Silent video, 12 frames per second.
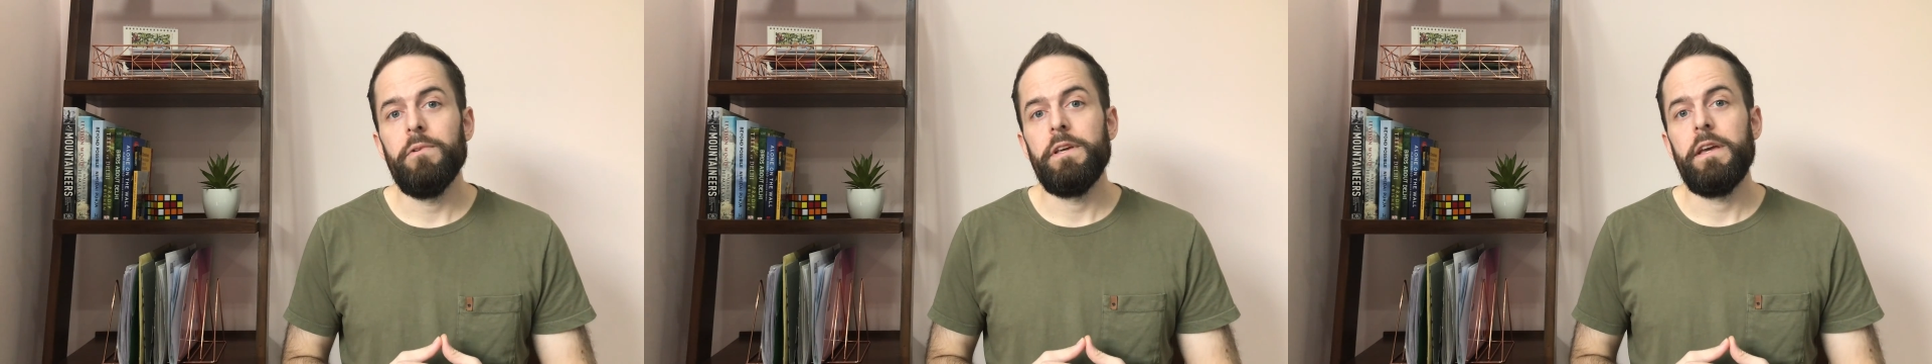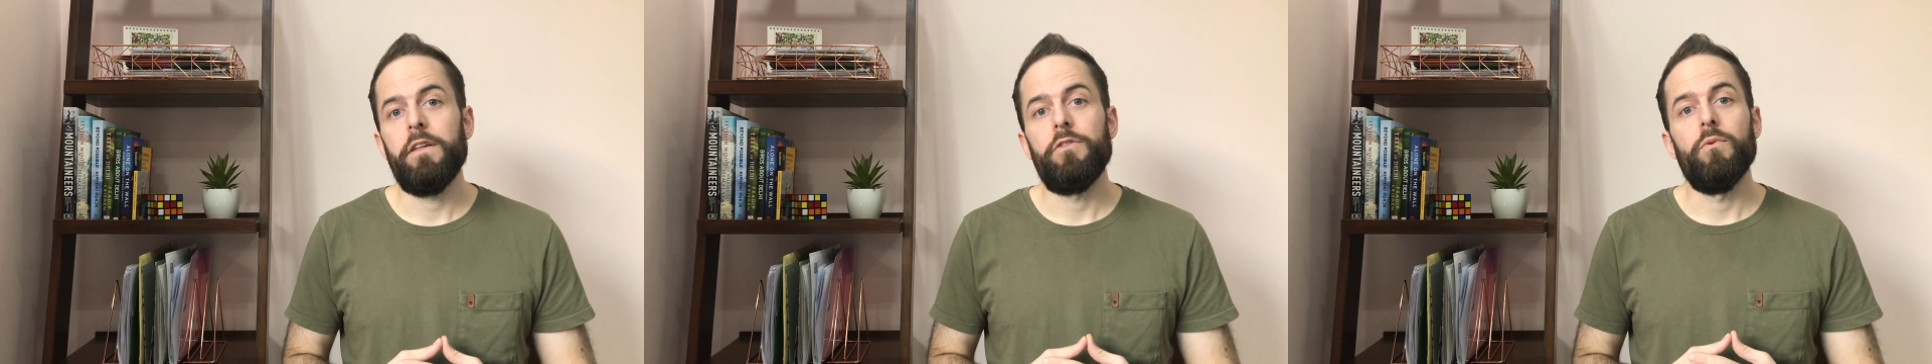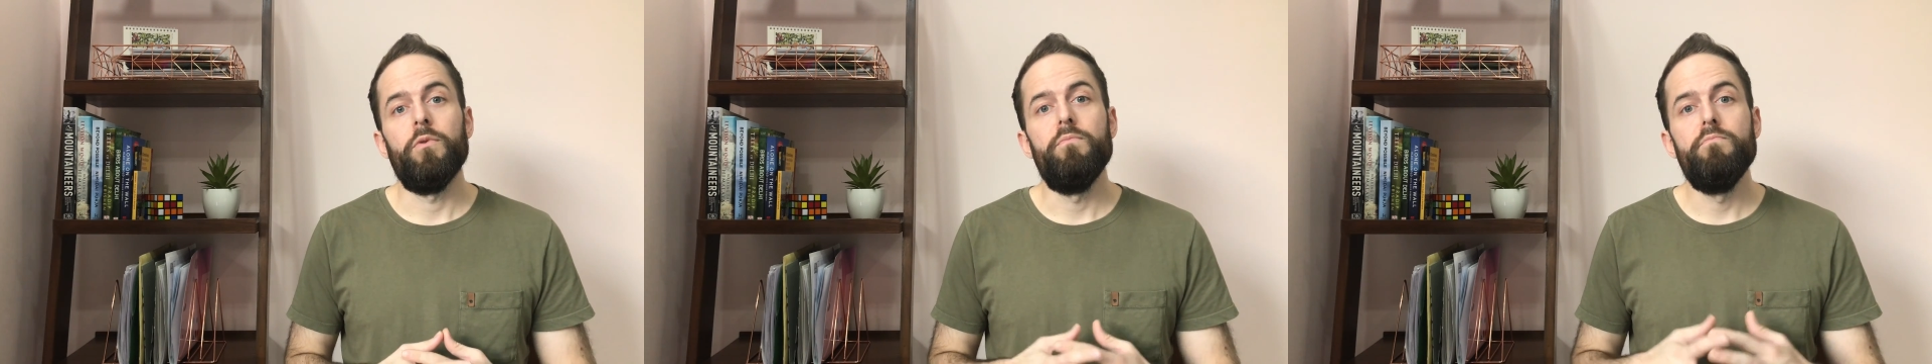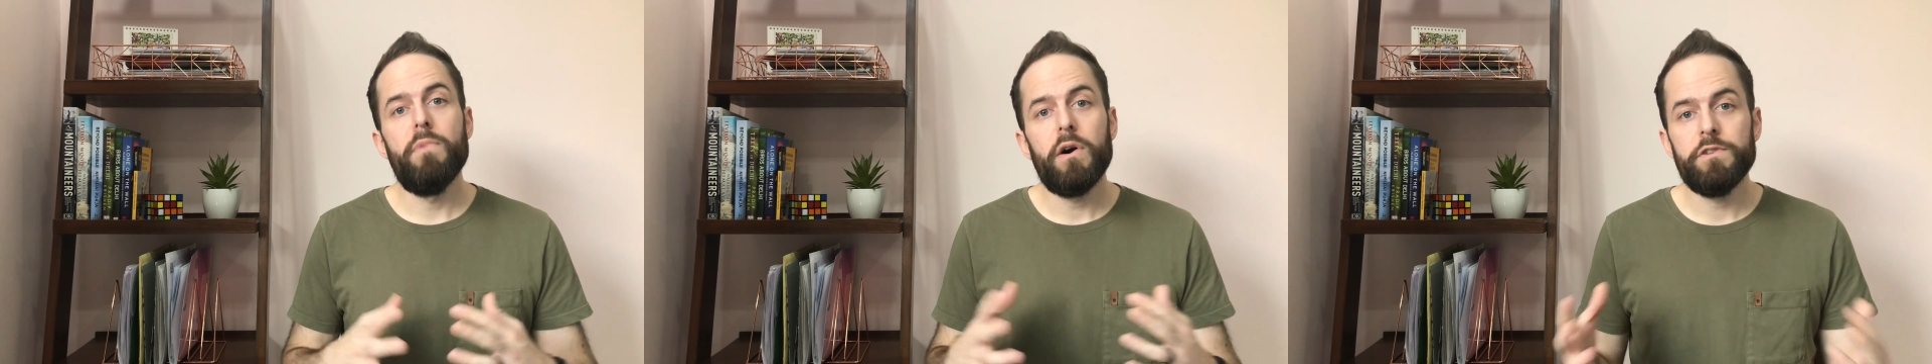to get through
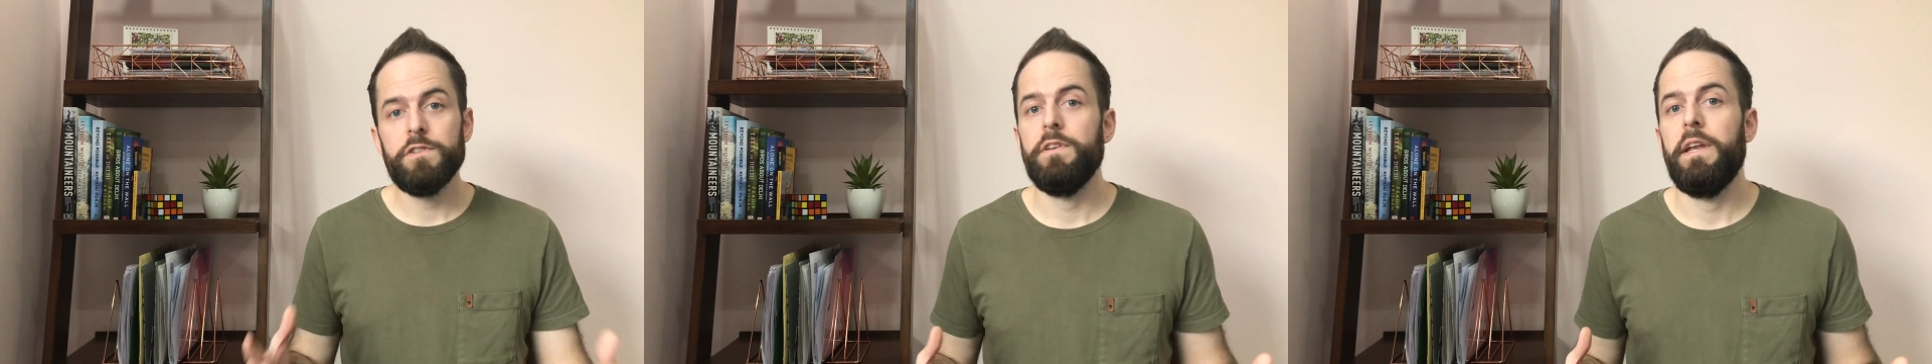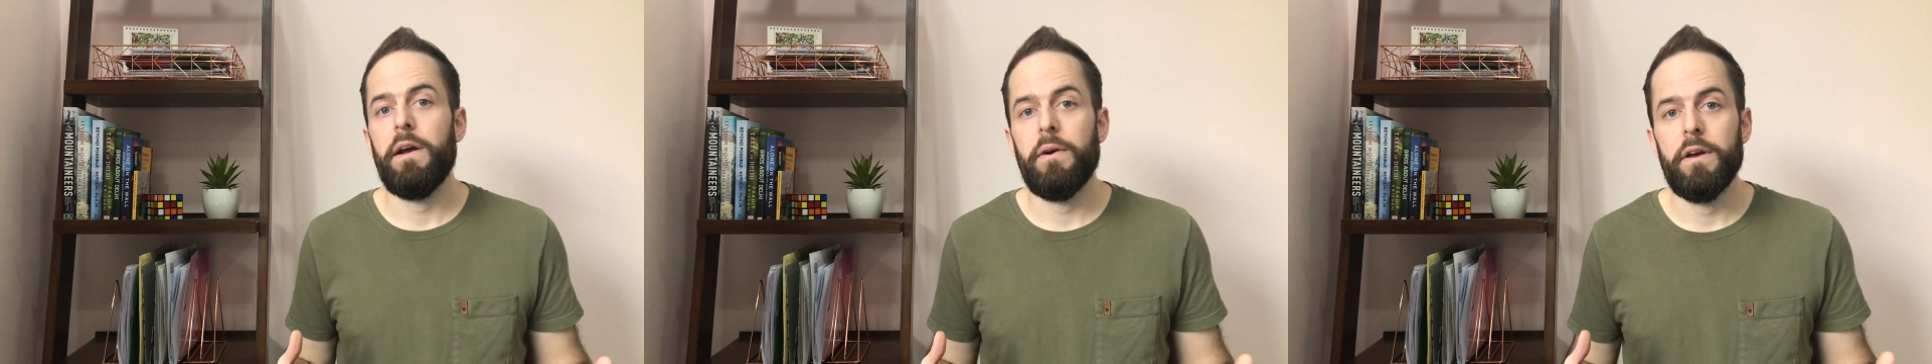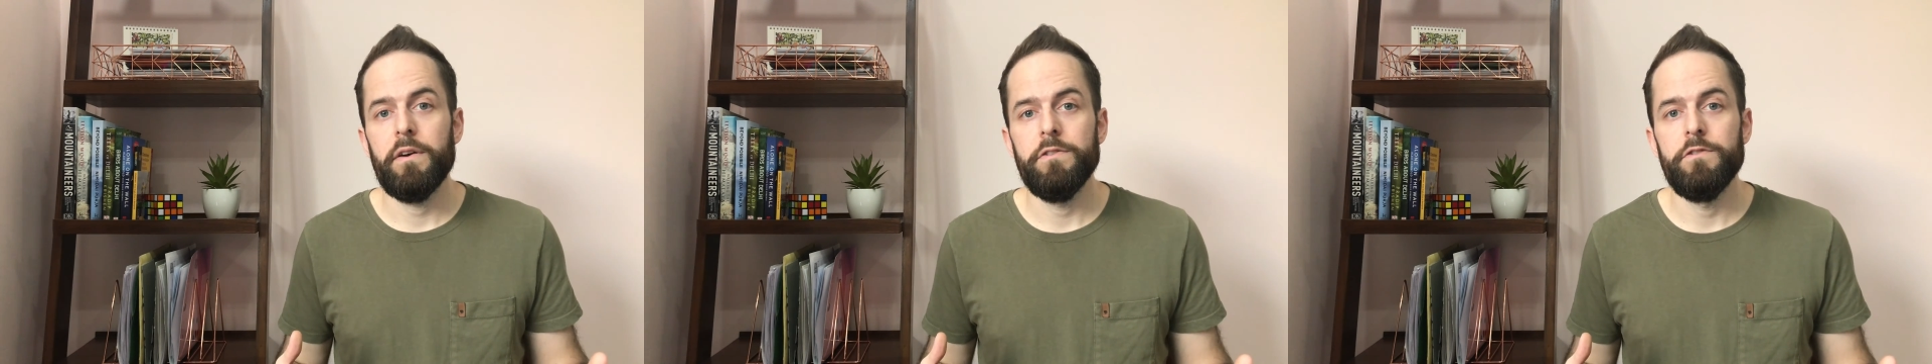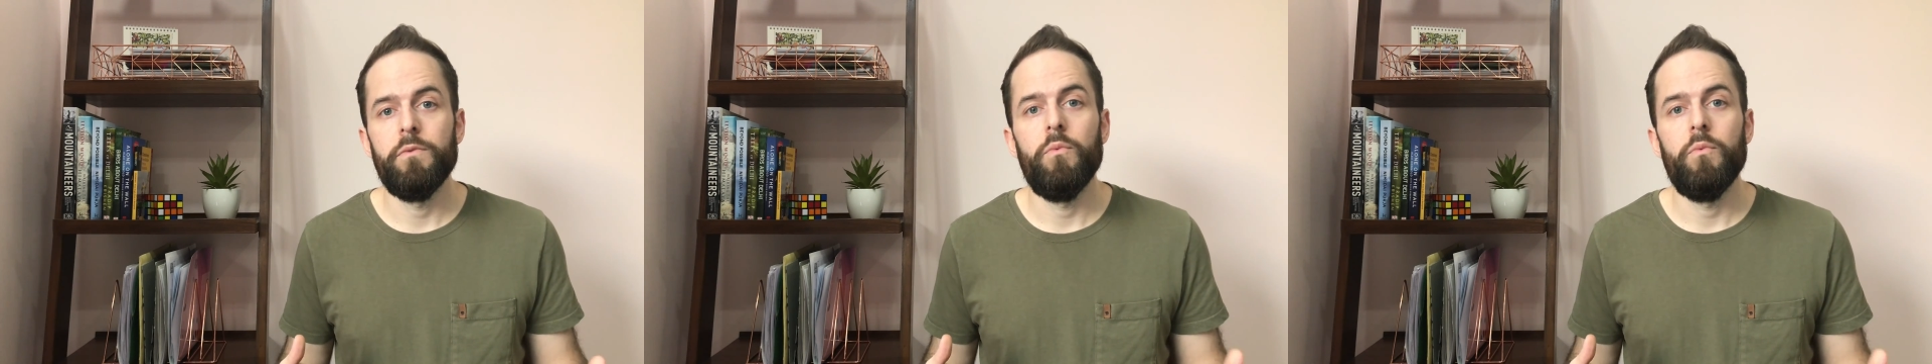most scenarios